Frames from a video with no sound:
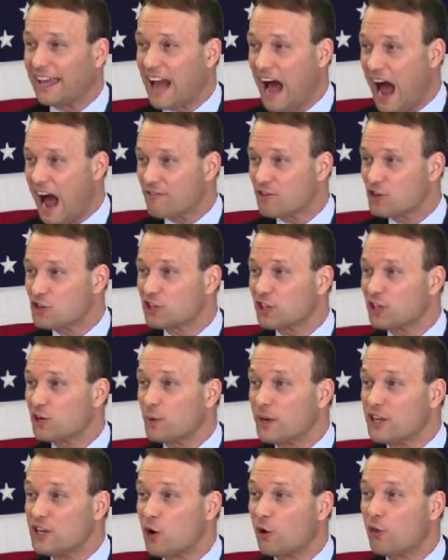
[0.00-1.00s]
And
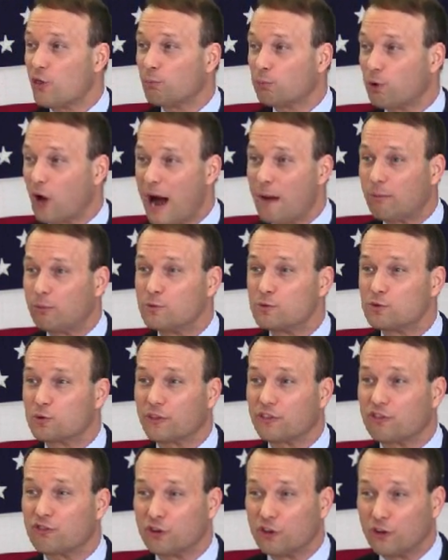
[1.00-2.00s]
obviously we know the problems
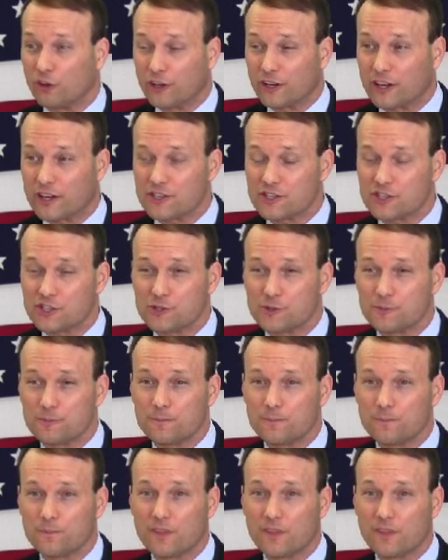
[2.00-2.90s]
with Janulius.